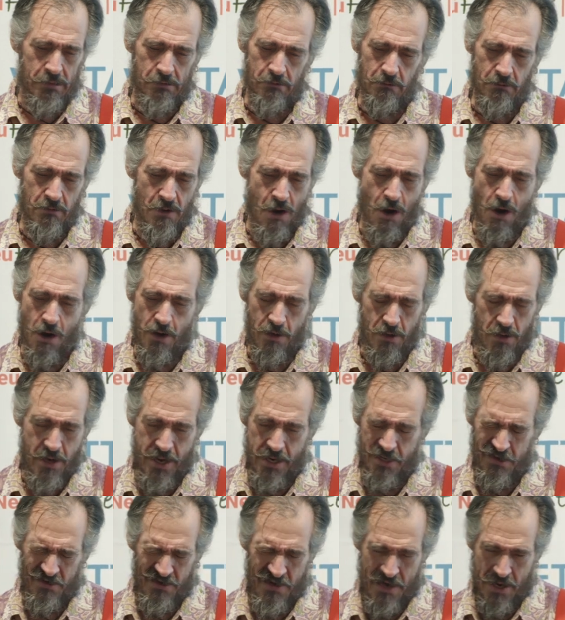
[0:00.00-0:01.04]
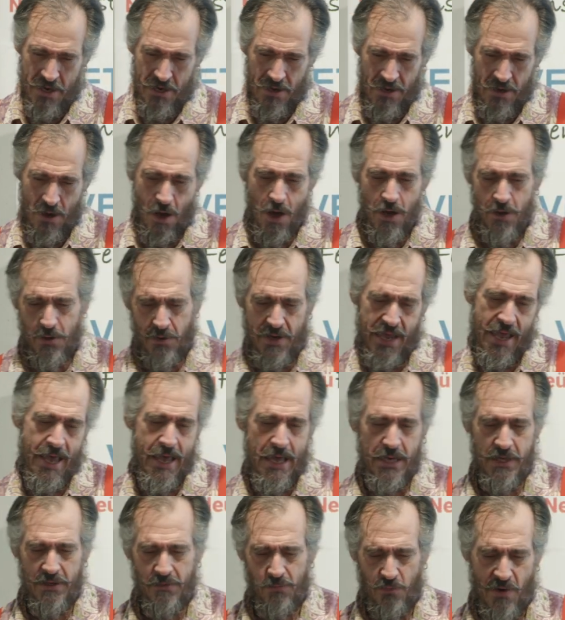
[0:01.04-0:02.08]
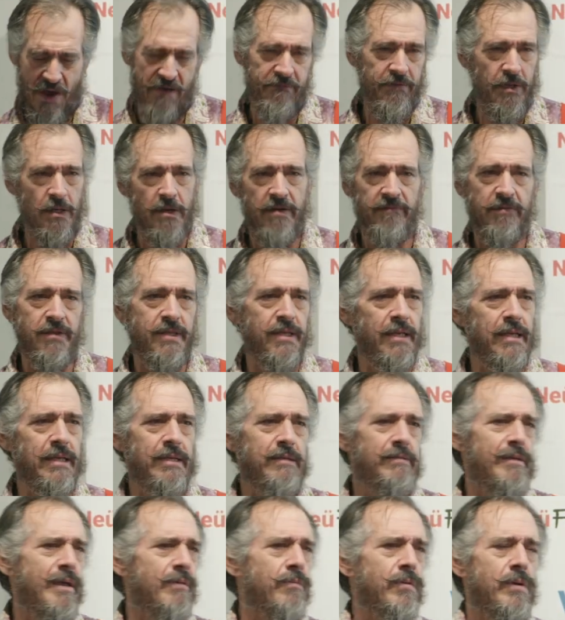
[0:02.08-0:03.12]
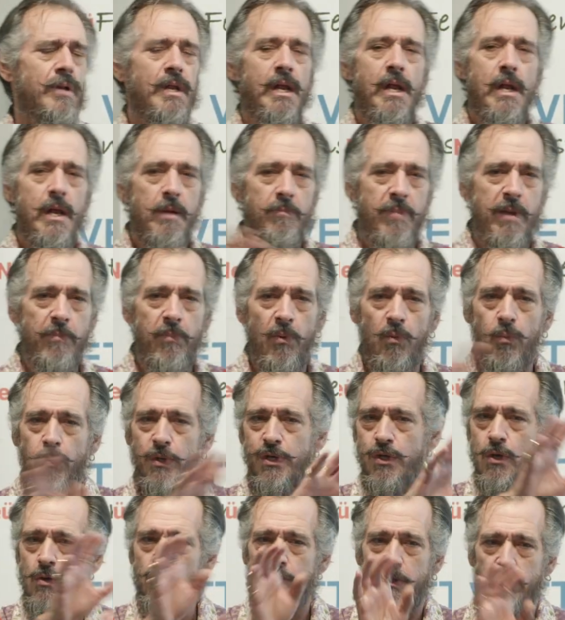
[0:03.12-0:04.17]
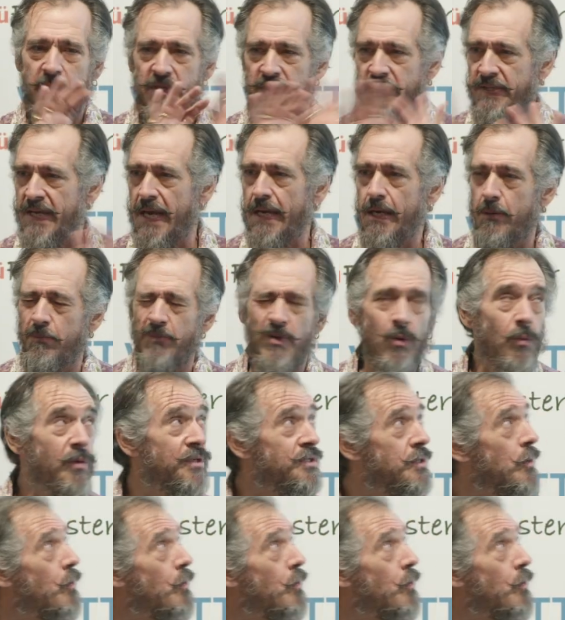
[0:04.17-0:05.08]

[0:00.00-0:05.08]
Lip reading: and AutoCAD and Revit and everything, and people would use them and send them to us,